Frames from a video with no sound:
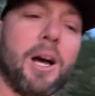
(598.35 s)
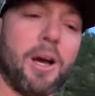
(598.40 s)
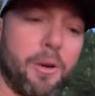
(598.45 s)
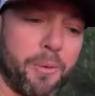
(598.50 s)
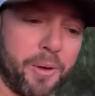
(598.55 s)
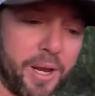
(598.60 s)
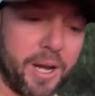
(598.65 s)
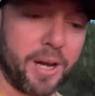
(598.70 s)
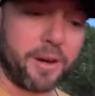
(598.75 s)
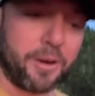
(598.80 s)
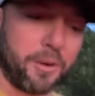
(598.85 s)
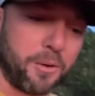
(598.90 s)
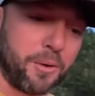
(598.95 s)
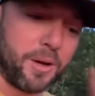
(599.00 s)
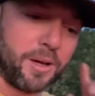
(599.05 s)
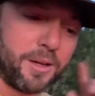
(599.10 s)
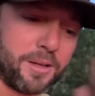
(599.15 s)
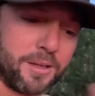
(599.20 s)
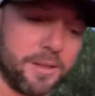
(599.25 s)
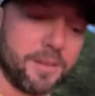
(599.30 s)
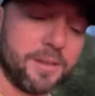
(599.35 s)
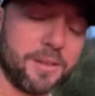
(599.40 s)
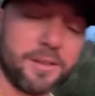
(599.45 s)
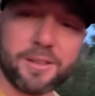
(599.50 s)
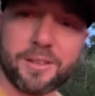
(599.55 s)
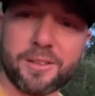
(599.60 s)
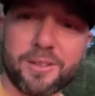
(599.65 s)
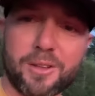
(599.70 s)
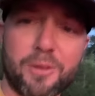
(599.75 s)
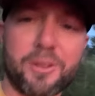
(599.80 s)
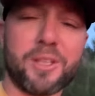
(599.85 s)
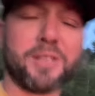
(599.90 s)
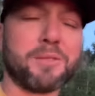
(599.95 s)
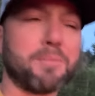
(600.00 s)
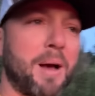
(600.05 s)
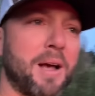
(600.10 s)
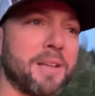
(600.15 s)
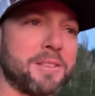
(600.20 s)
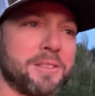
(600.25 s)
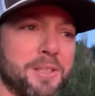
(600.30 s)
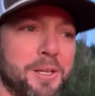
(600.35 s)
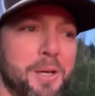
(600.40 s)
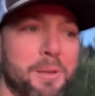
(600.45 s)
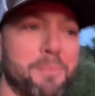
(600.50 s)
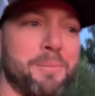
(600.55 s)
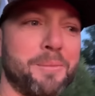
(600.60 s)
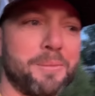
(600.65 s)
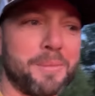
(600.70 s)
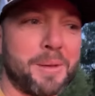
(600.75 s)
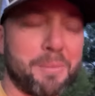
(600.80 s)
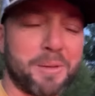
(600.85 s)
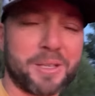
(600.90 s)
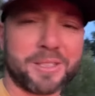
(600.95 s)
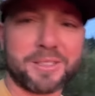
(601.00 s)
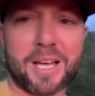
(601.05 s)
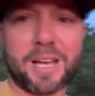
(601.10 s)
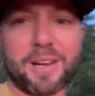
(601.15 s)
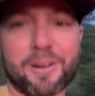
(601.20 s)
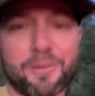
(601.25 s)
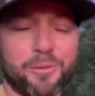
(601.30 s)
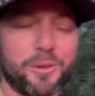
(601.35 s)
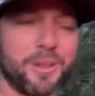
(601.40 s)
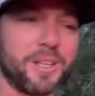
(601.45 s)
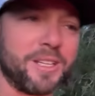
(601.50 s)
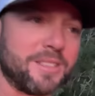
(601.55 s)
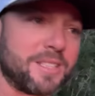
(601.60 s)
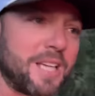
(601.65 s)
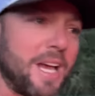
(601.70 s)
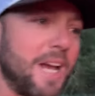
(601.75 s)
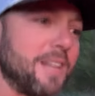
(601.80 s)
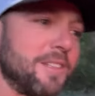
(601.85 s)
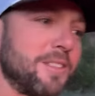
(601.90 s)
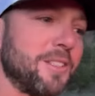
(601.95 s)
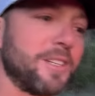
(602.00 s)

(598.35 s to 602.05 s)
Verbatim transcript: we gotta go load these bison up. I'm excited for these guys. They're